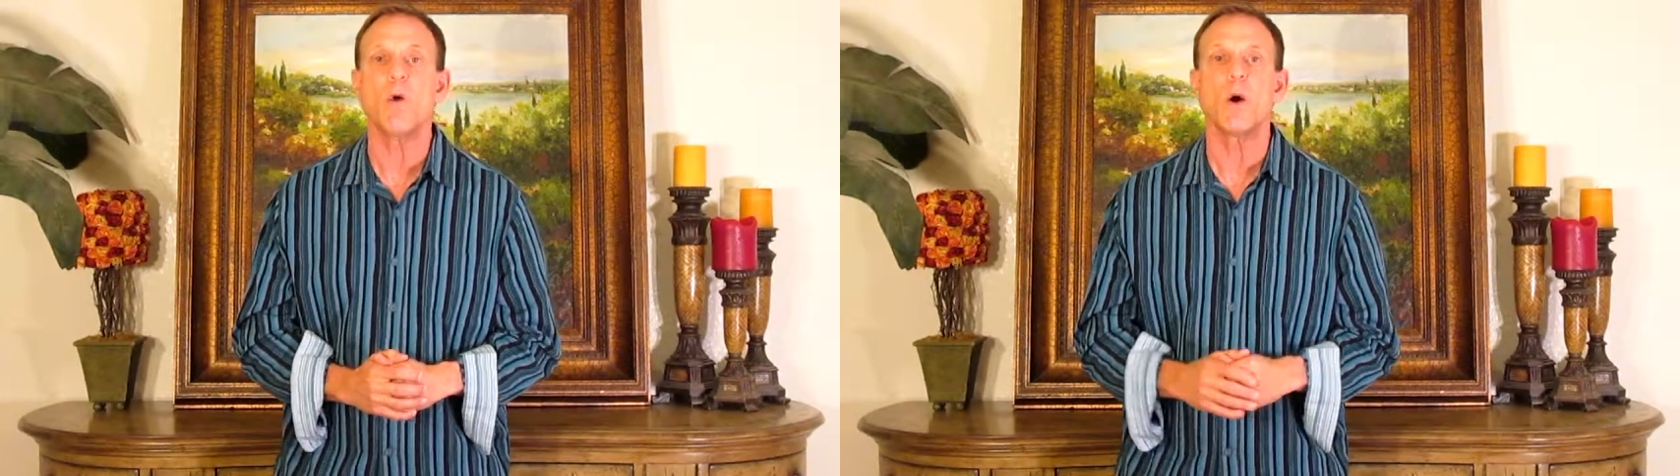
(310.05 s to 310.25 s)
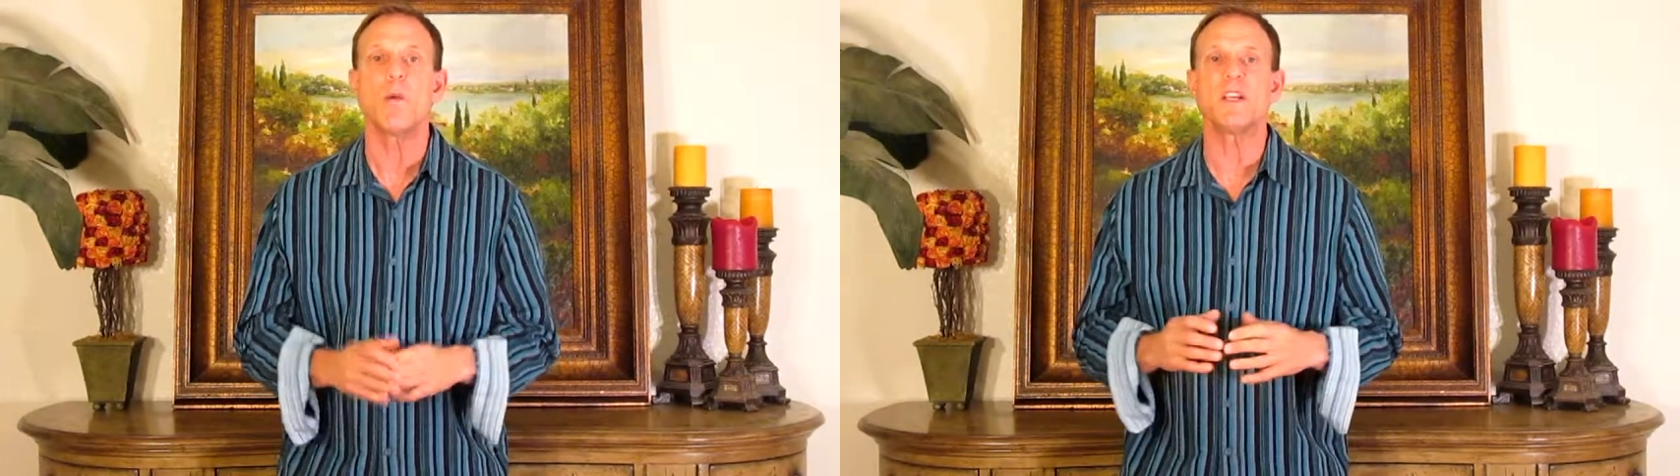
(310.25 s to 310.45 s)

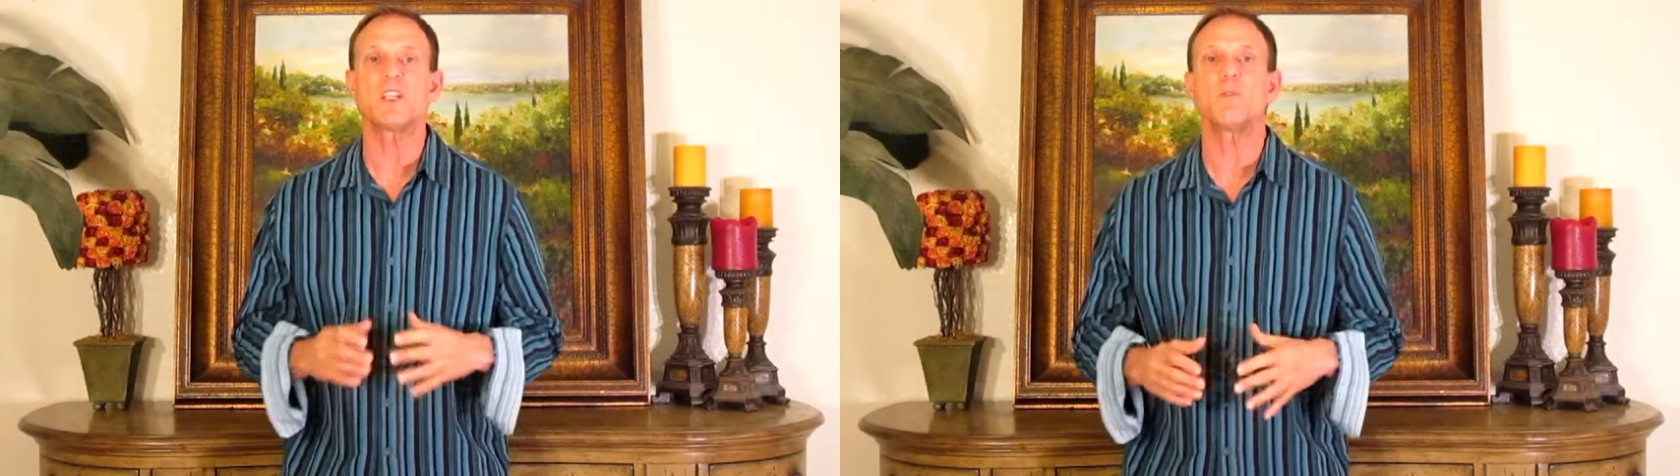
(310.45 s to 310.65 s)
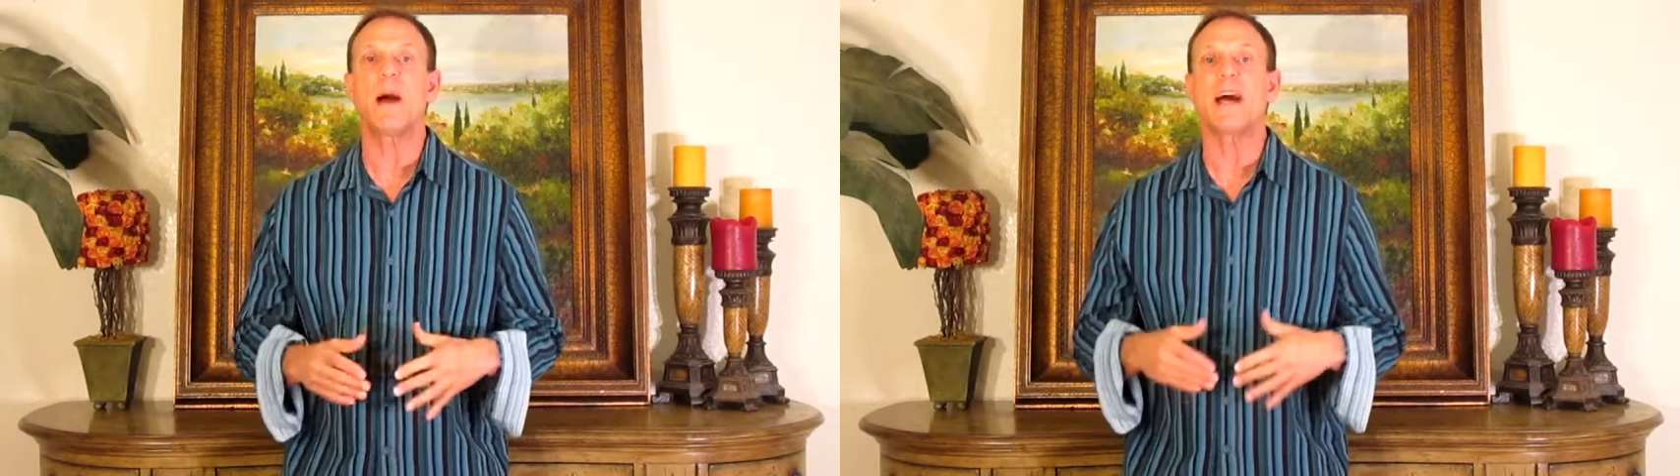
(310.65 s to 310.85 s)
When we
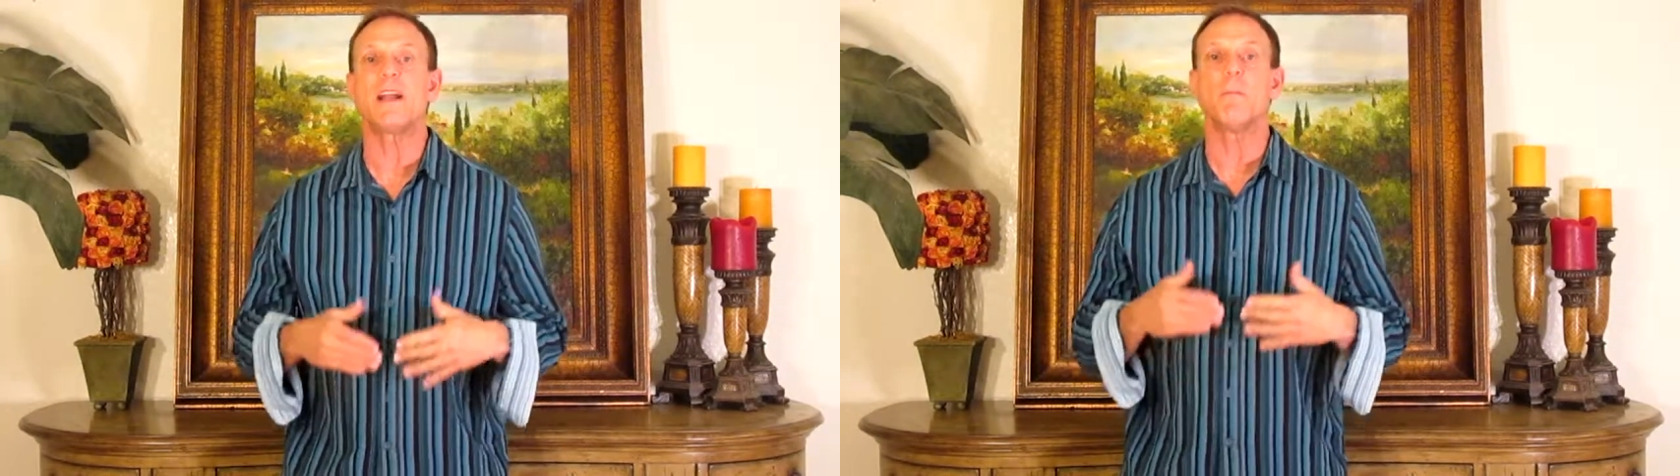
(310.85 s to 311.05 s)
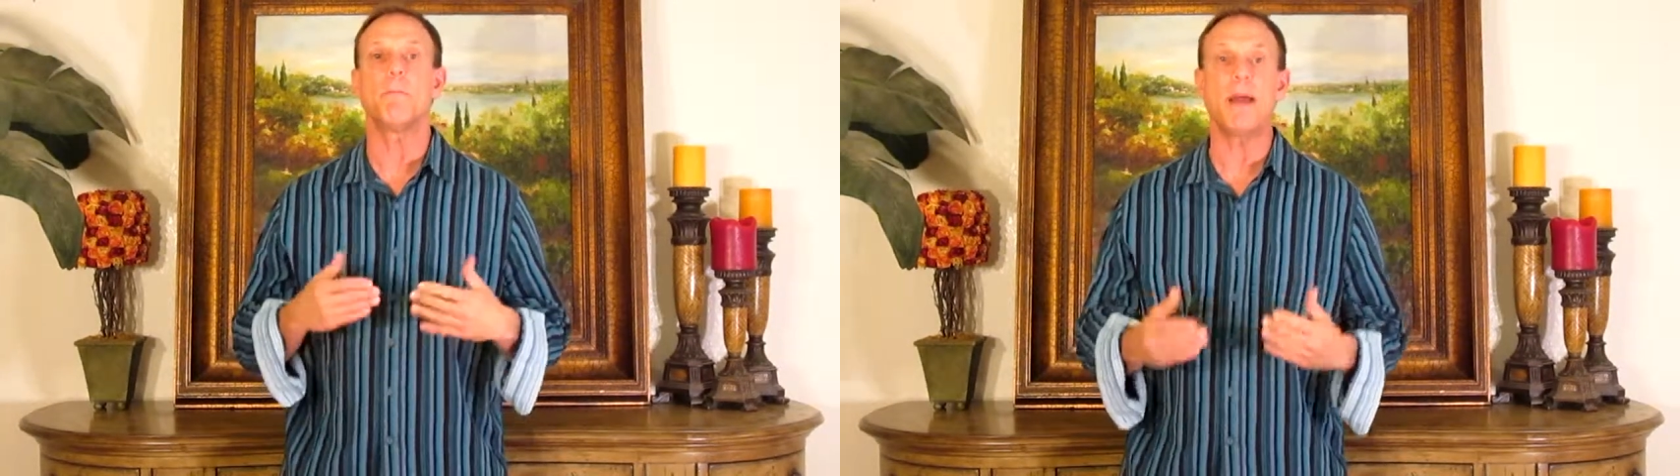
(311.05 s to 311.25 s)

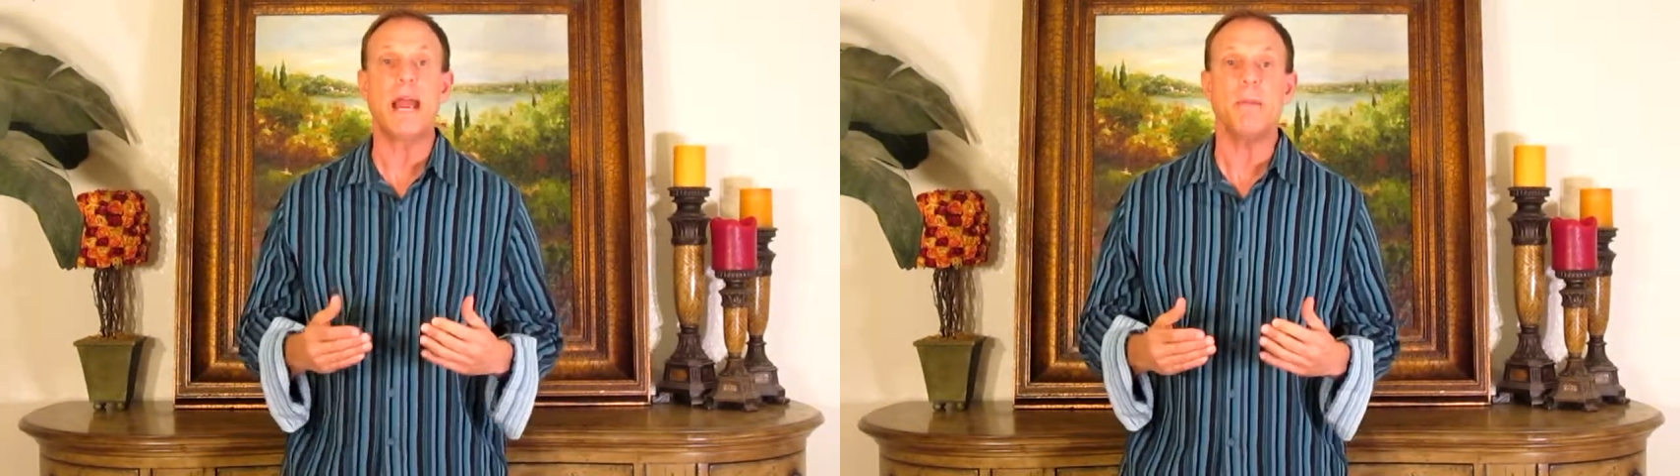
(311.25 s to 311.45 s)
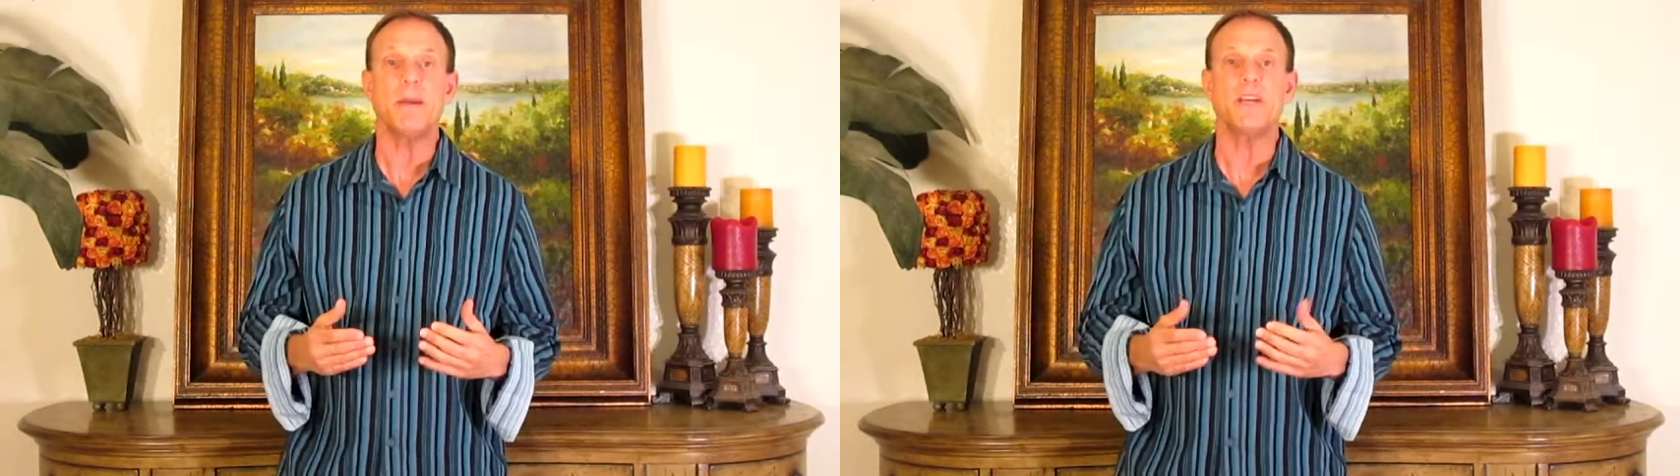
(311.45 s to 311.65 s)
smile at
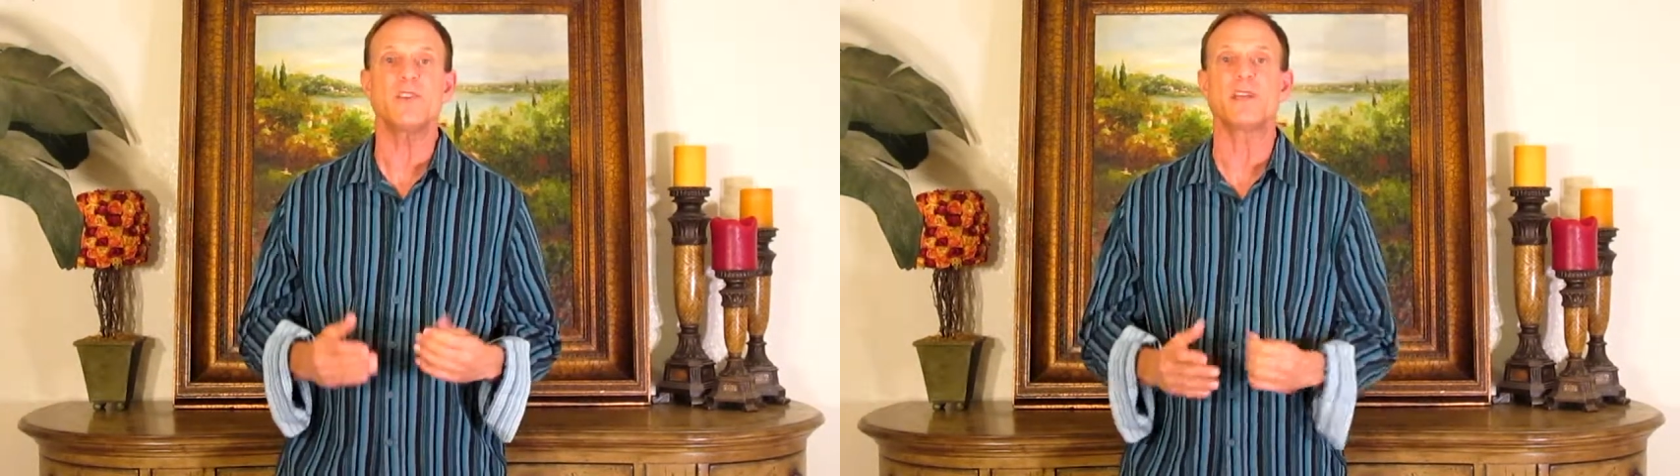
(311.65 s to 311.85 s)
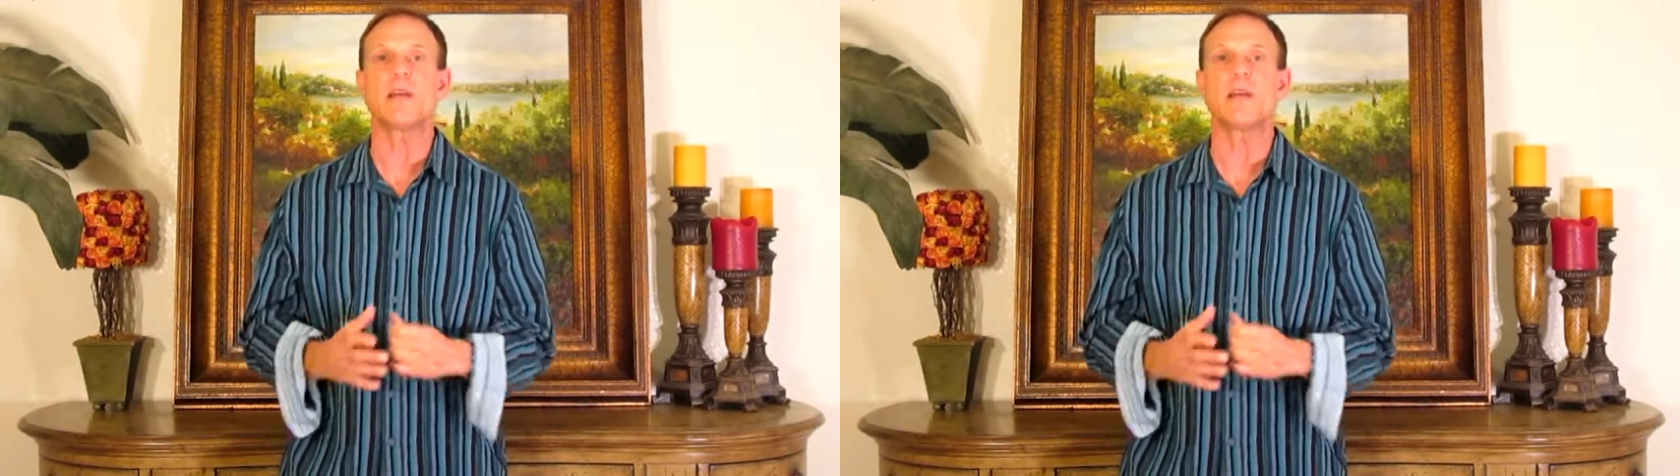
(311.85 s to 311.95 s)
babies,